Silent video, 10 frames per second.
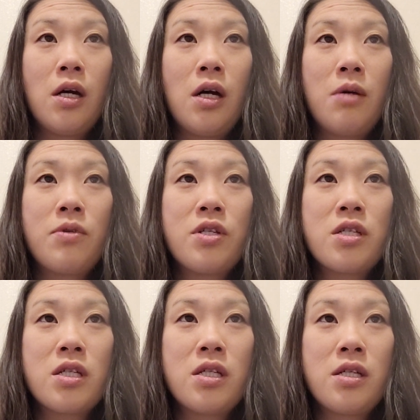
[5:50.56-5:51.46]
I'm
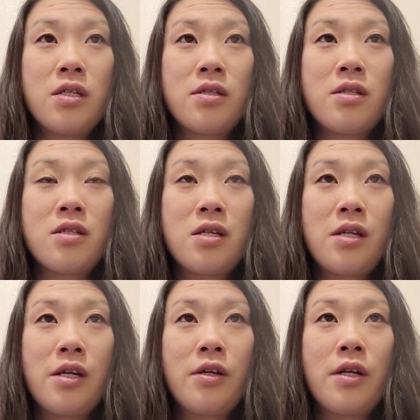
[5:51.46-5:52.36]
just gonna sit
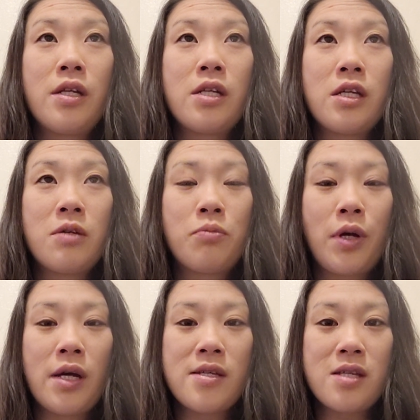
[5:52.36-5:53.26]
here and
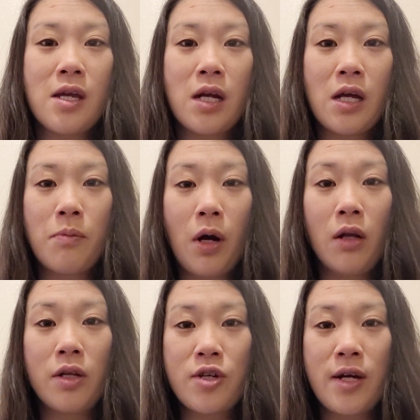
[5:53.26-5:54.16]
decompress, and I
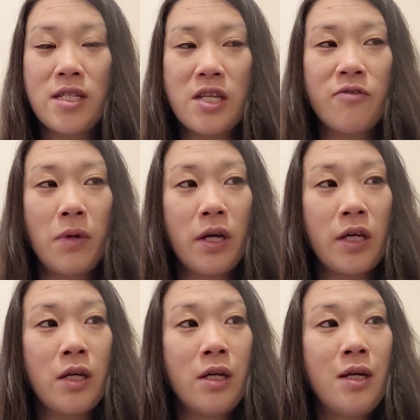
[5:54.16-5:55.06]
apologize if
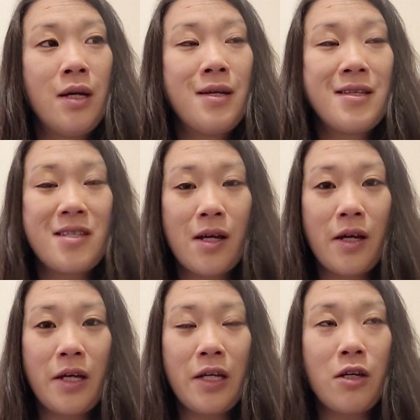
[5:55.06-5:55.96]
my
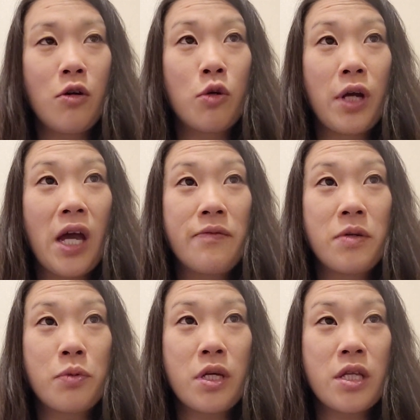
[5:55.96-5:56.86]
sighing or heavy
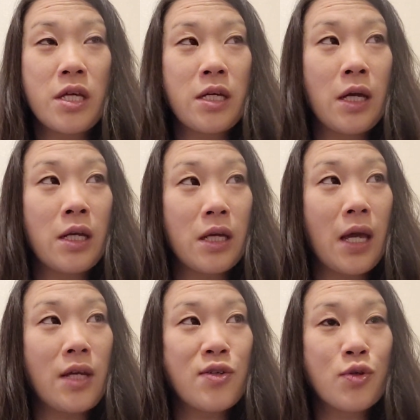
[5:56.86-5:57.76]
breathing and
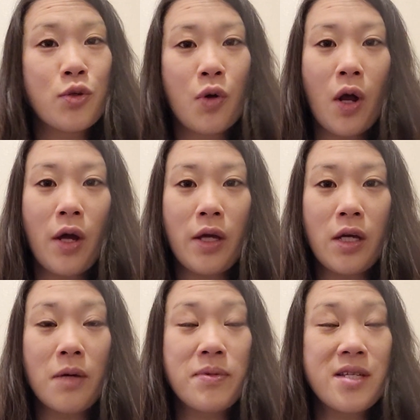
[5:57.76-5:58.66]
occasional crying
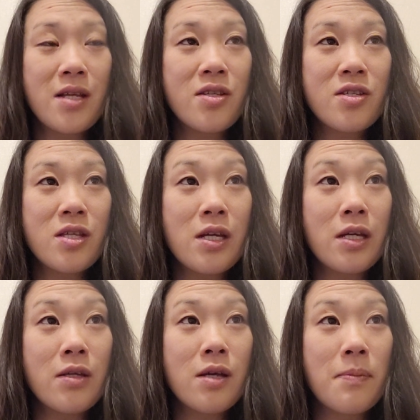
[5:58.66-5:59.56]
upsets the
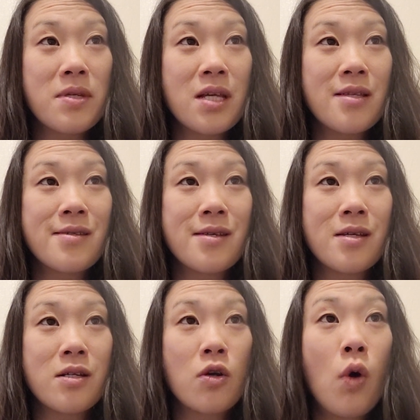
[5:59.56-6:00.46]

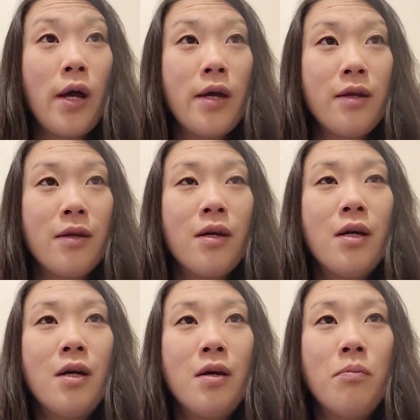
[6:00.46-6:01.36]
quiet,
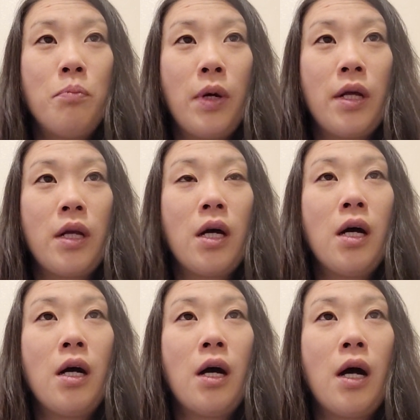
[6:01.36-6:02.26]
but
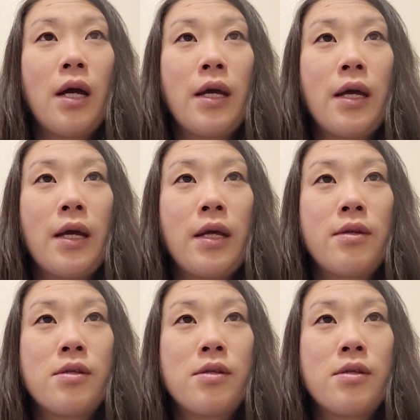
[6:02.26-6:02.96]
I